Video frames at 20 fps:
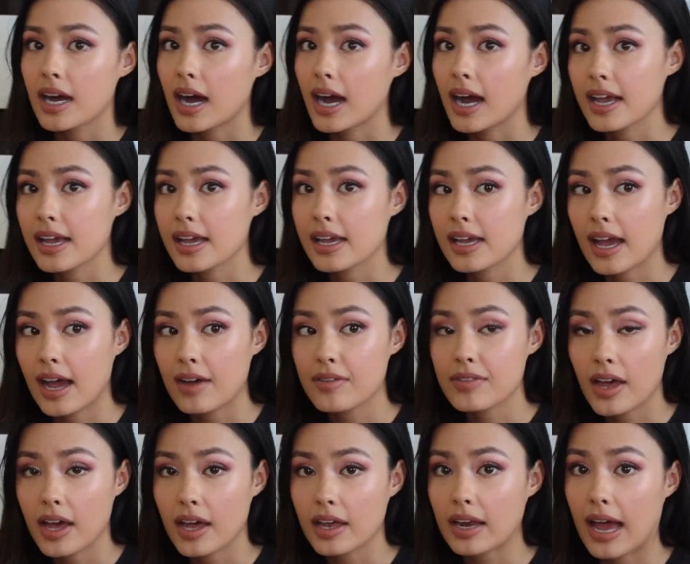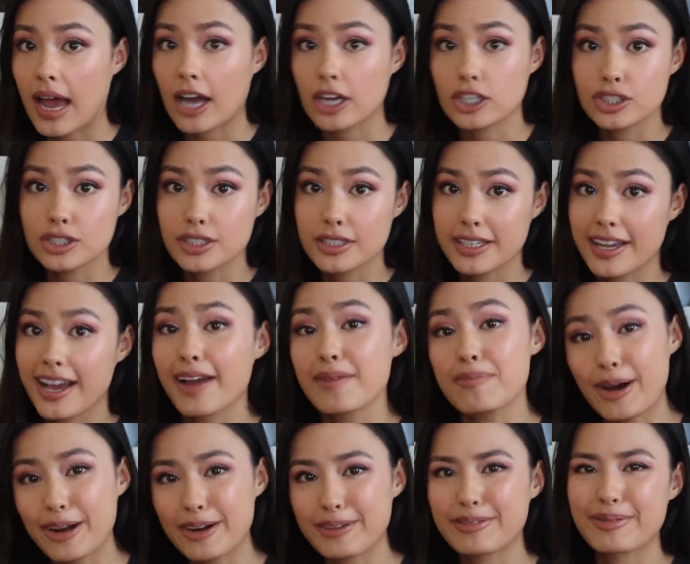I have that actually, I
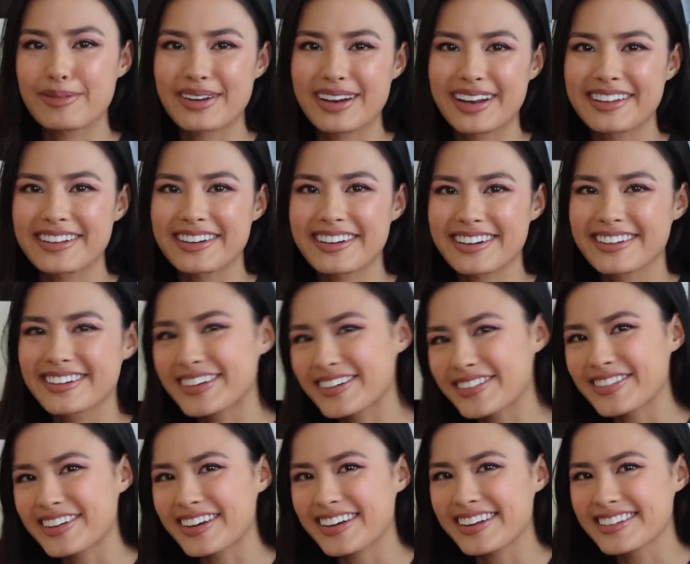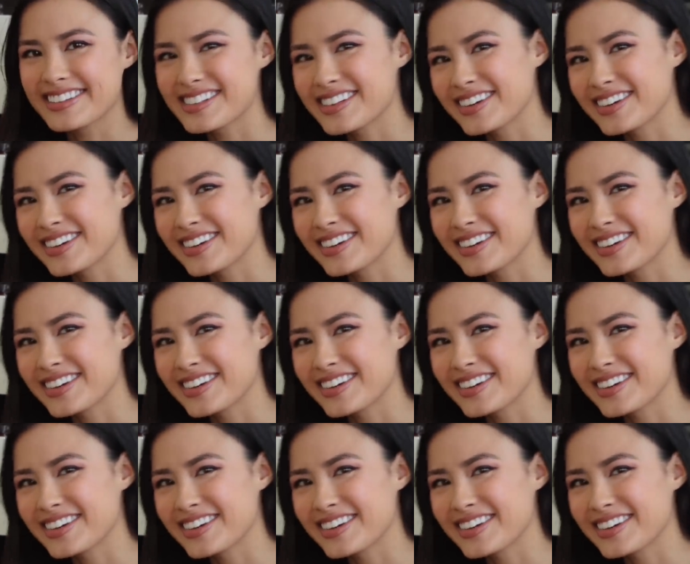bought it from another Goodwill,